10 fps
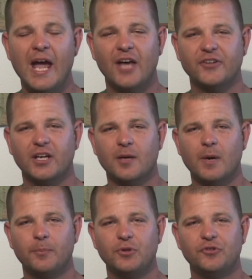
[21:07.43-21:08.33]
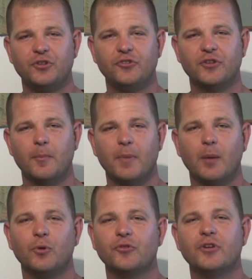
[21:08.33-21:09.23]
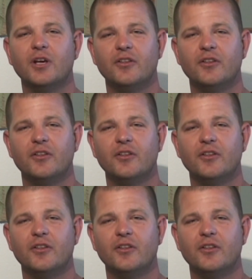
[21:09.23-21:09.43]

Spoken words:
As I come up, you see some bubbles.